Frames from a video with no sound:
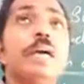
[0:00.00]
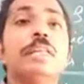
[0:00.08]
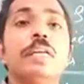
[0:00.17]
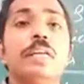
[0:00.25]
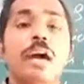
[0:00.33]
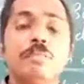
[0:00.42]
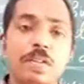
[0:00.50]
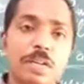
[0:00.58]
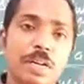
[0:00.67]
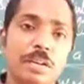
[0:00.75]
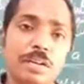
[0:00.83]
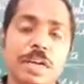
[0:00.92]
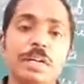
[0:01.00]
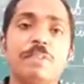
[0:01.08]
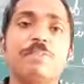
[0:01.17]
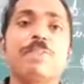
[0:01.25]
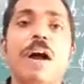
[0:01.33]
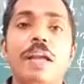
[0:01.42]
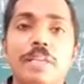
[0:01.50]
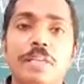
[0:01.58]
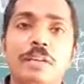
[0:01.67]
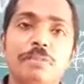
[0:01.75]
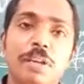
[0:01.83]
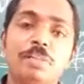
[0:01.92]
Then after running
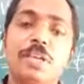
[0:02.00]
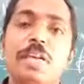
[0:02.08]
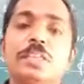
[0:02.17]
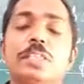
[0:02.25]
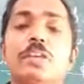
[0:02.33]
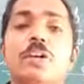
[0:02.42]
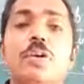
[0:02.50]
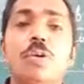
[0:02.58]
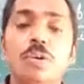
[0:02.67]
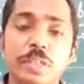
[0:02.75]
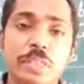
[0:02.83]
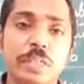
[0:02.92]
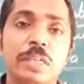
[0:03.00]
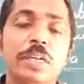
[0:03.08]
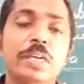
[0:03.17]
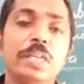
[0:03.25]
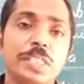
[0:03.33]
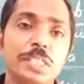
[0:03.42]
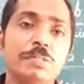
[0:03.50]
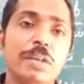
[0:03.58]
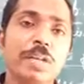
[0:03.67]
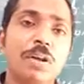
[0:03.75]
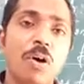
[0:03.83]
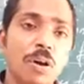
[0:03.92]
fan, when we touch it hot, it is
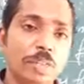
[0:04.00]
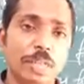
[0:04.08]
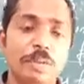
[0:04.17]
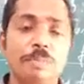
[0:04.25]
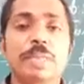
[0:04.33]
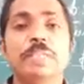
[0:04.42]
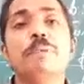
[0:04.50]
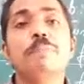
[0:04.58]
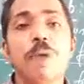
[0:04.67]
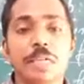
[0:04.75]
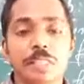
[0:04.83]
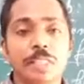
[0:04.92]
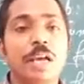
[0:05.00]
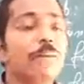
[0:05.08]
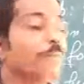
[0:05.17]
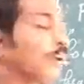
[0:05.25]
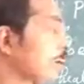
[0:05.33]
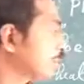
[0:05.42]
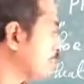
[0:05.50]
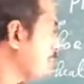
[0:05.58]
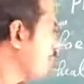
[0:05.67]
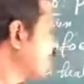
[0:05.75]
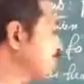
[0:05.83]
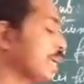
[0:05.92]
very hot, that machine parts, because
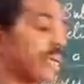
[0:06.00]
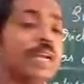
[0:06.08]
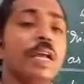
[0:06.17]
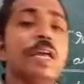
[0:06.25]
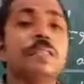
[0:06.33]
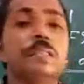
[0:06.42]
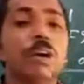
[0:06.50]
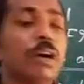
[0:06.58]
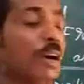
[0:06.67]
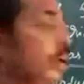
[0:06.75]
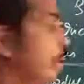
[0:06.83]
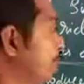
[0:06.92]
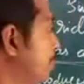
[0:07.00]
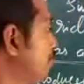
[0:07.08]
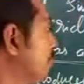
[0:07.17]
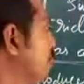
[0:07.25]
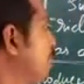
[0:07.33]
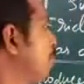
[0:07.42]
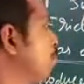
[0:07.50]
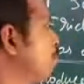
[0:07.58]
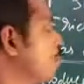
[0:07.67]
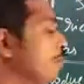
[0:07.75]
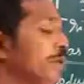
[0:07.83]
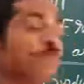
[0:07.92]
of friction. So among
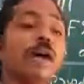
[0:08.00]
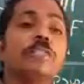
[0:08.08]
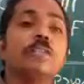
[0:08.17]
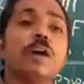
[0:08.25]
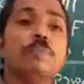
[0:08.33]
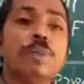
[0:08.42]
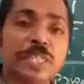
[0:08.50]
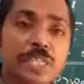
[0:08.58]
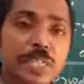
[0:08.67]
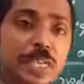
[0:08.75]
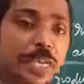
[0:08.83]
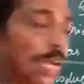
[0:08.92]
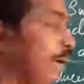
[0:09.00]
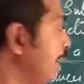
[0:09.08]
moving parts of machine,